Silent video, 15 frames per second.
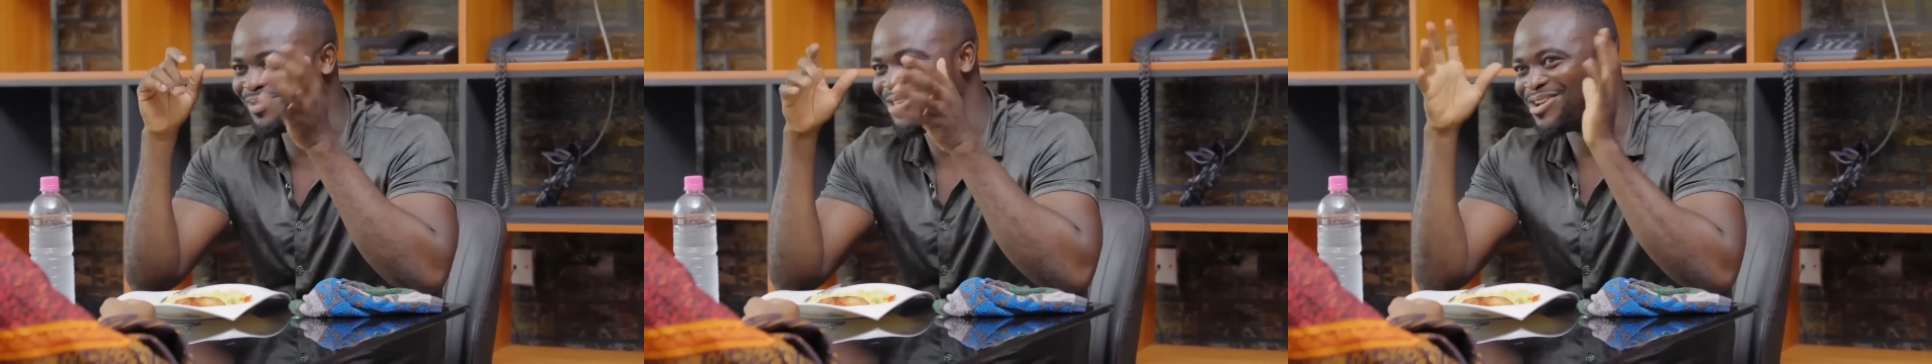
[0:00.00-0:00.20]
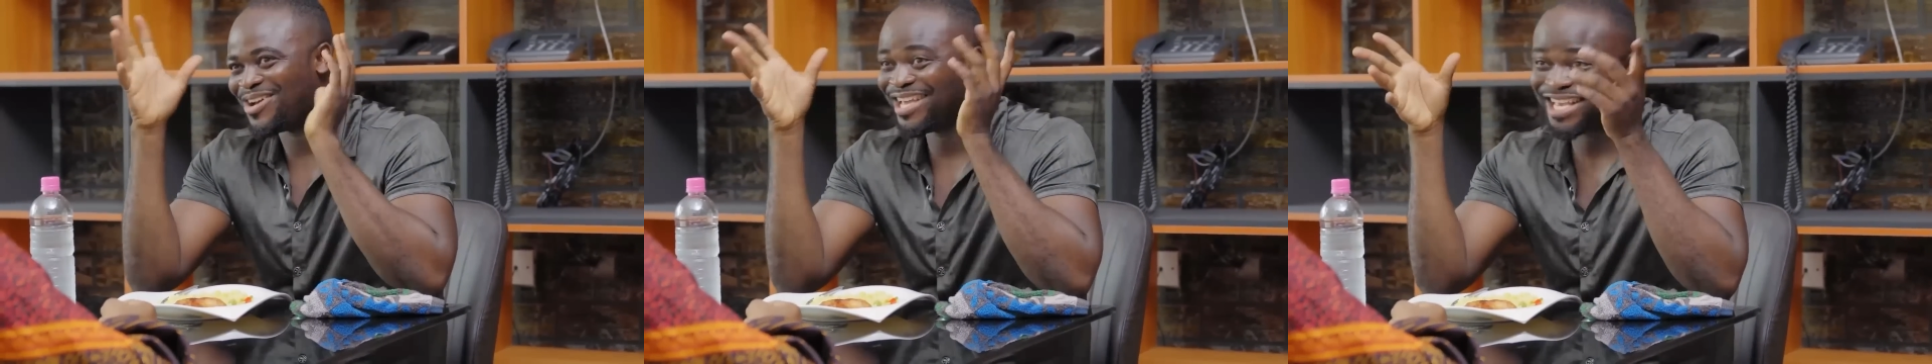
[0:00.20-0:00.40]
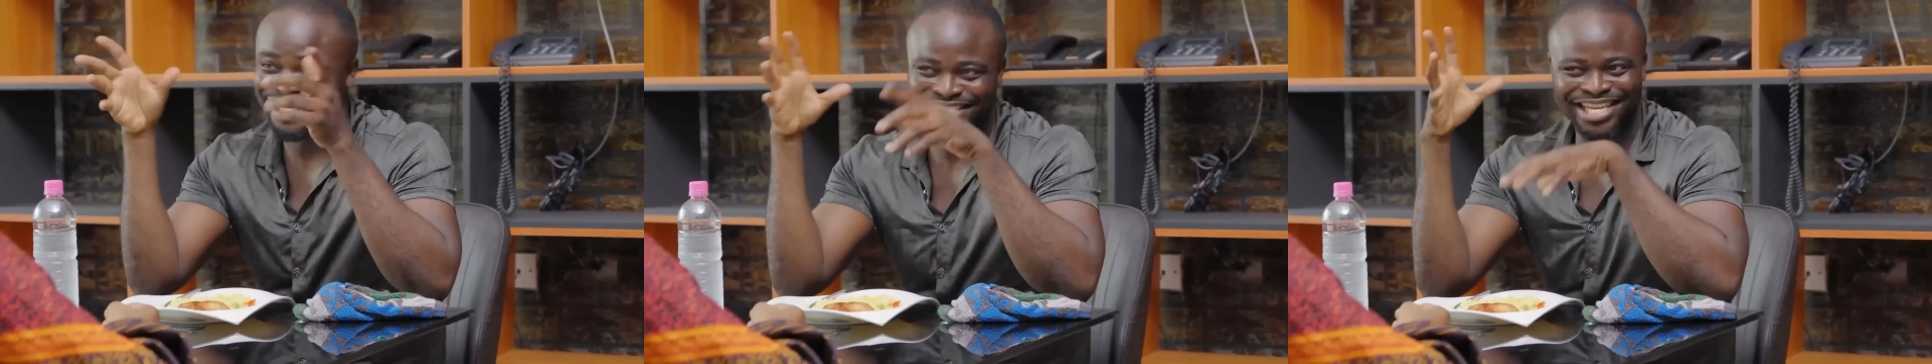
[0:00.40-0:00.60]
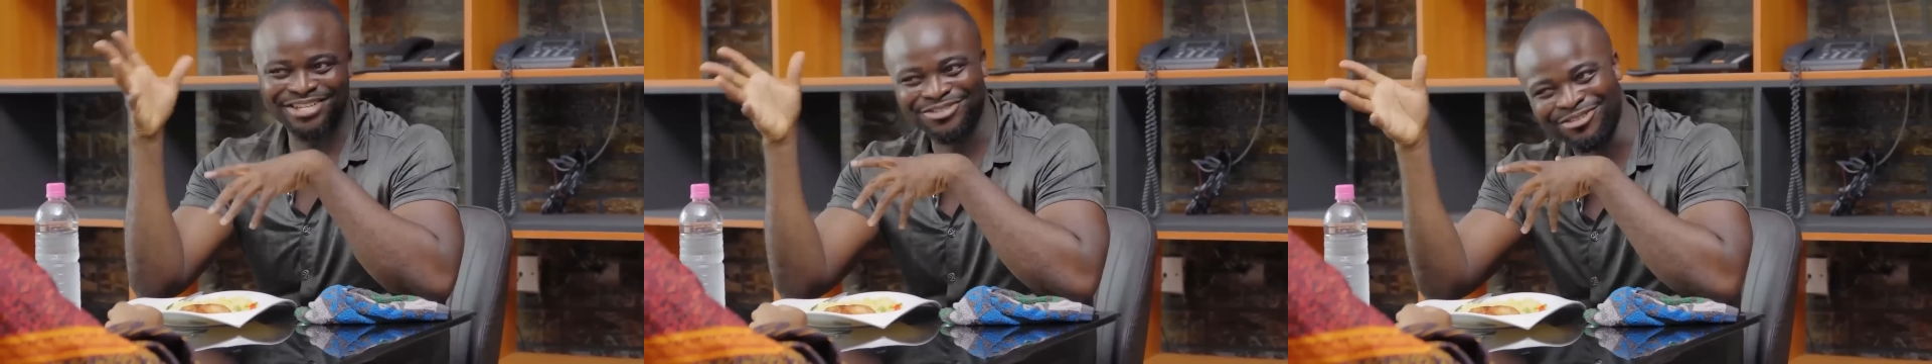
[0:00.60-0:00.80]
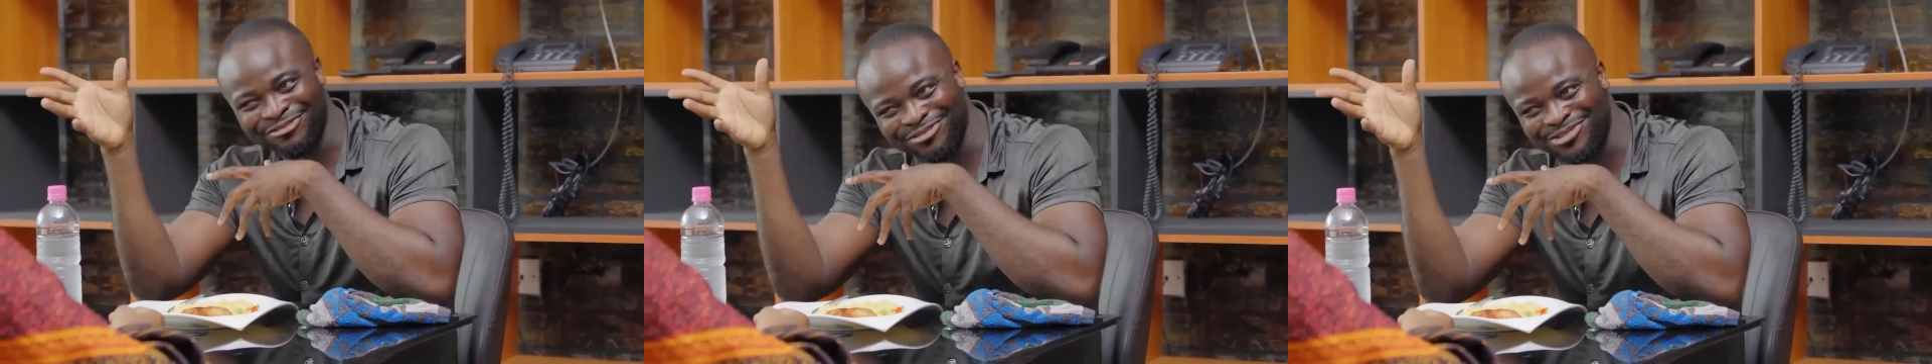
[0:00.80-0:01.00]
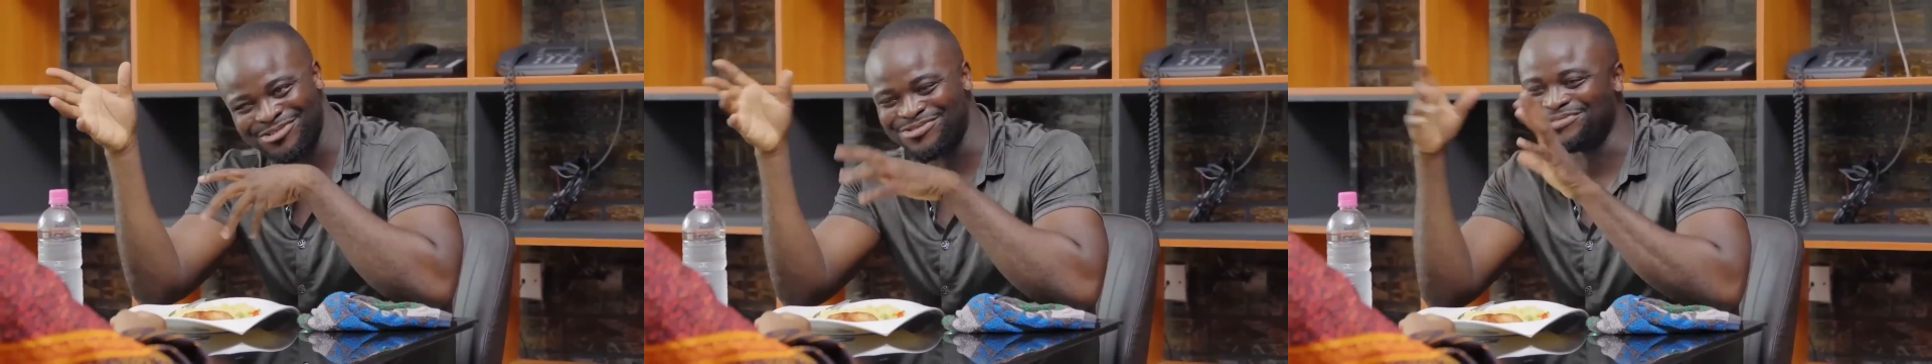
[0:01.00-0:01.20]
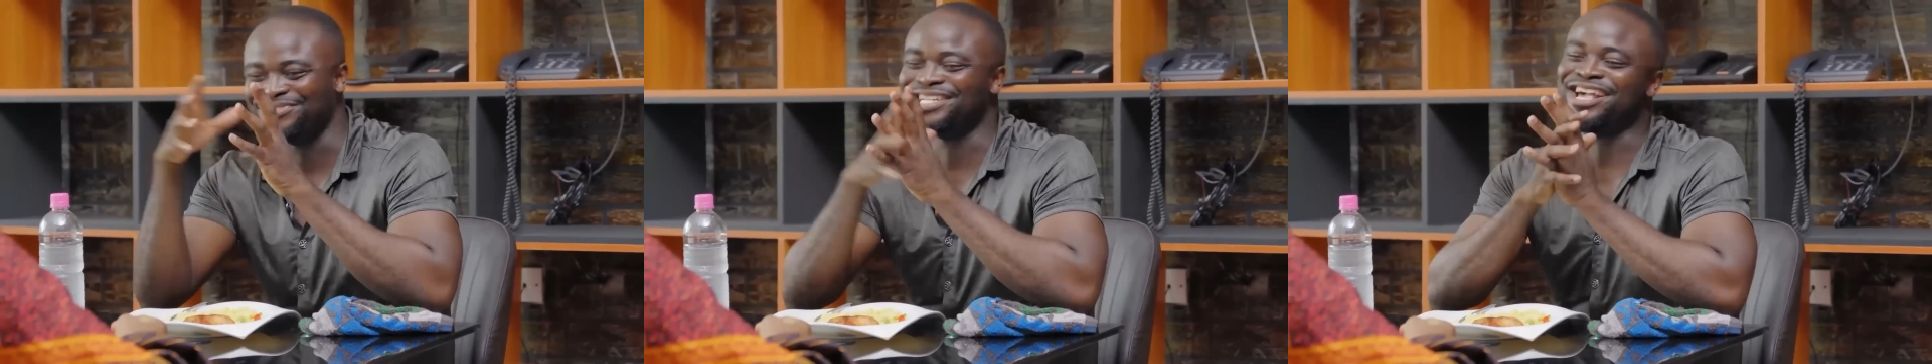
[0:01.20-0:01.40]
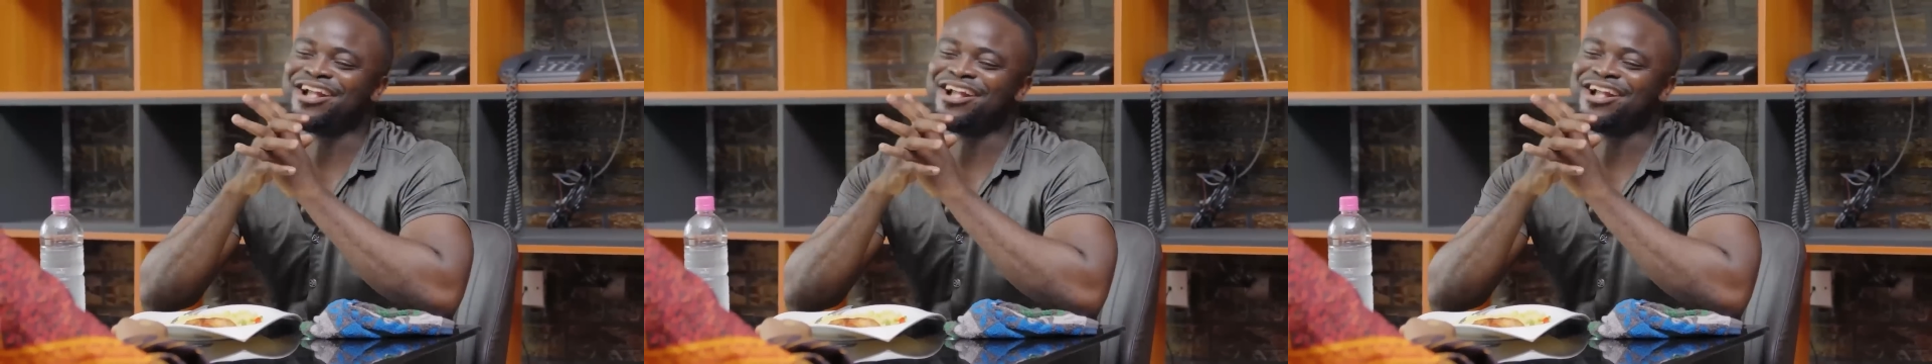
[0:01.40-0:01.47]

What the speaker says: your hair is kind of old.